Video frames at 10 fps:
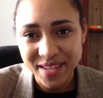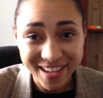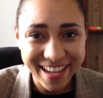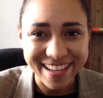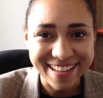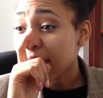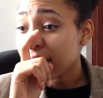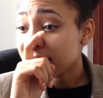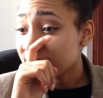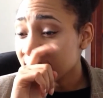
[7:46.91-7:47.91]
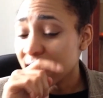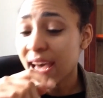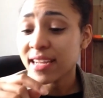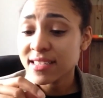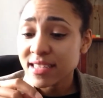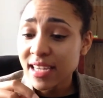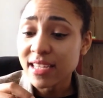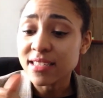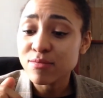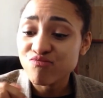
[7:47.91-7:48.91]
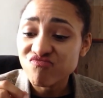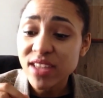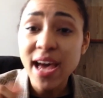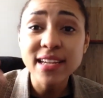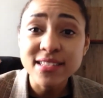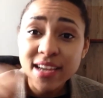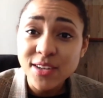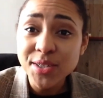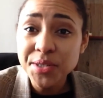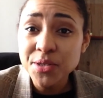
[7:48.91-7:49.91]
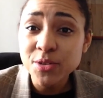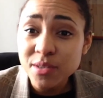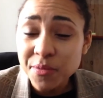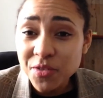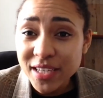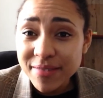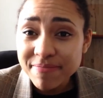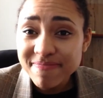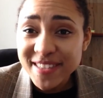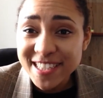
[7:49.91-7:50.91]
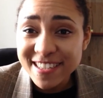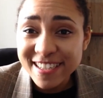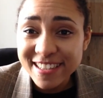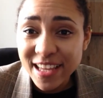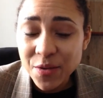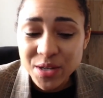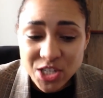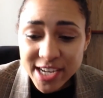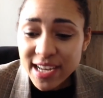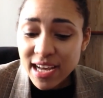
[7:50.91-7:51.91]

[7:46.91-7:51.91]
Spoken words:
Okay, and that is it. That is how you use a movie to study a language.